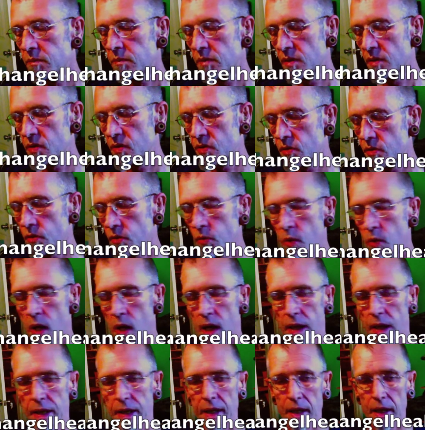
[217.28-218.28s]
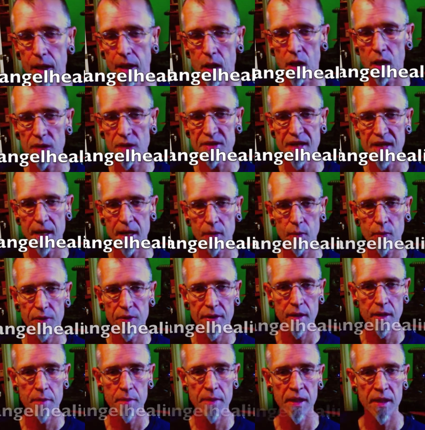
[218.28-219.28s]
to get a contact with
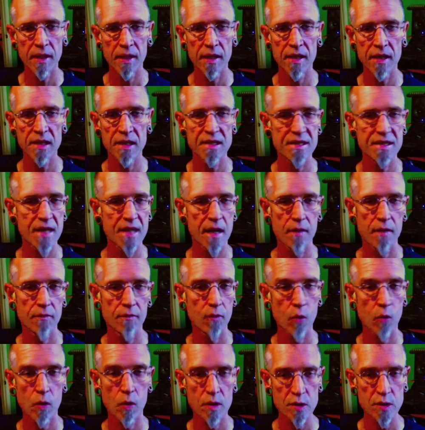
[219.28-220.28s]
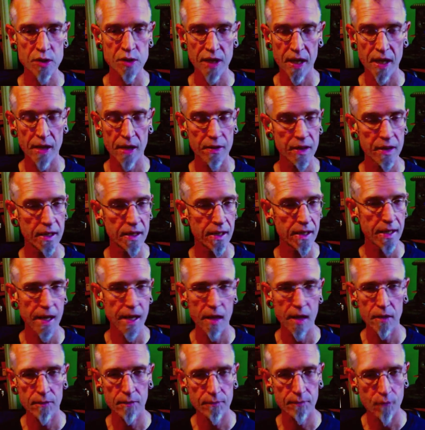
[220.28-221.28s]
him, and he's out of Orange County,
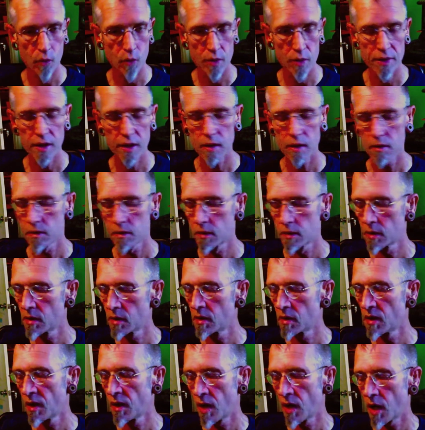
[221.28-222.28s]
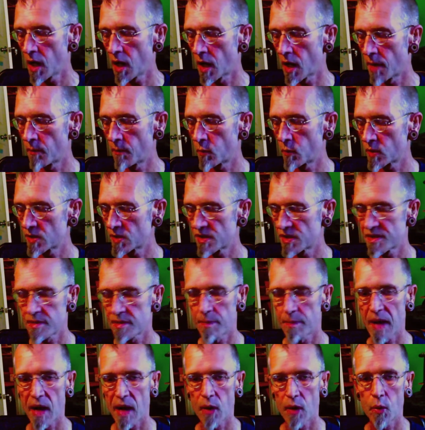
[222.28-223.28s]
California, which is
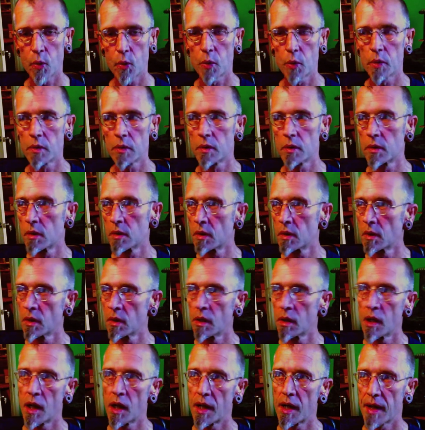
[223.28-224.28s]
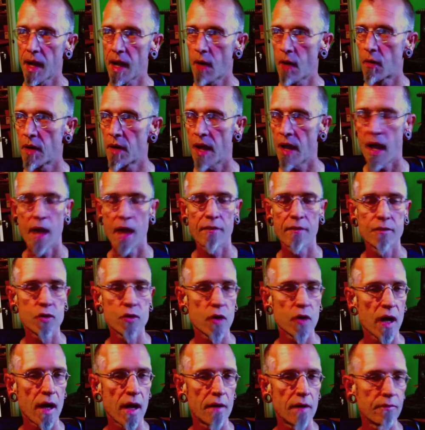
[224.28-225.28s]
about an hour and a half
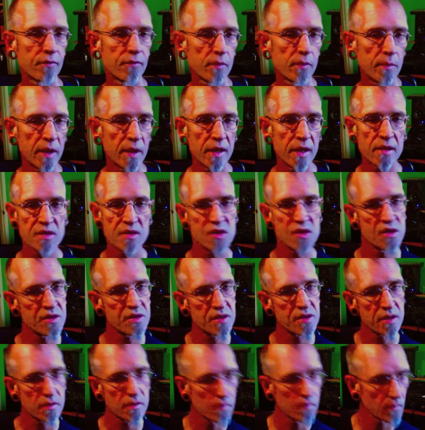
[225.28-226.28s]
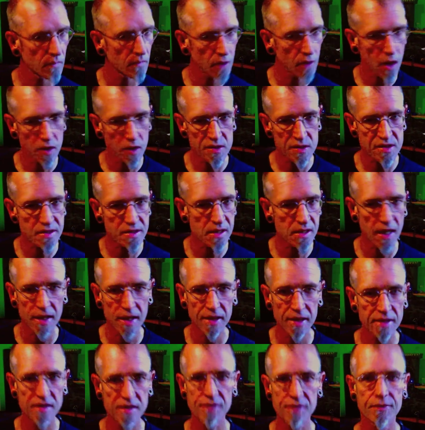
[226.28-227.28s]
drive for me. It's just a slightly
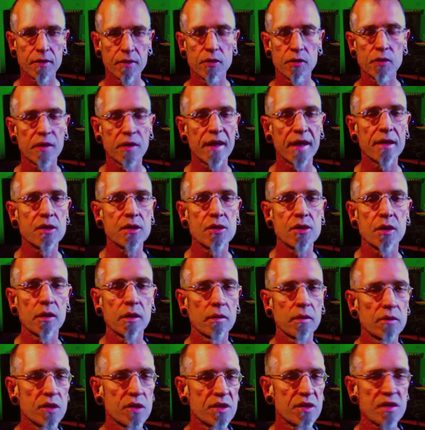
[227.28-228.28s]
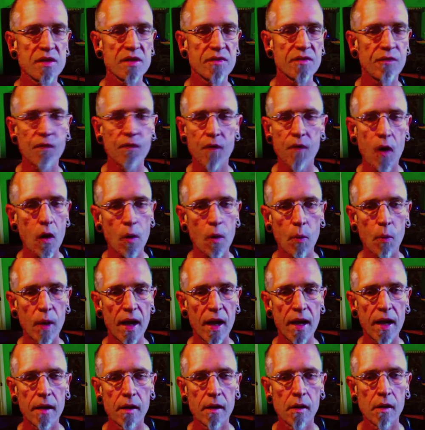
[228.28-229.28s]
different direction, just as far
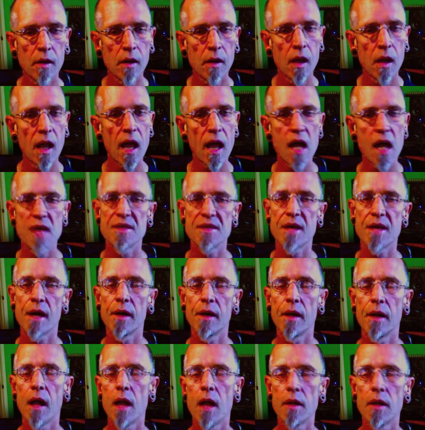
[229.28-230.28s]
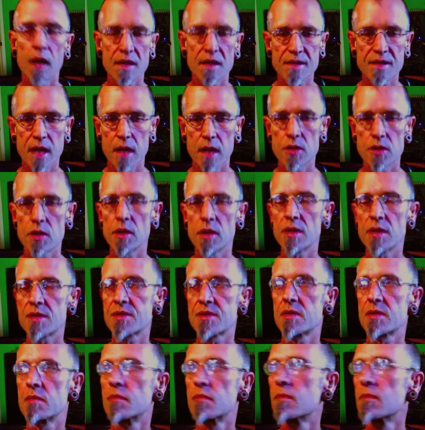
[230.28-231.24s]
away as Los Angeles.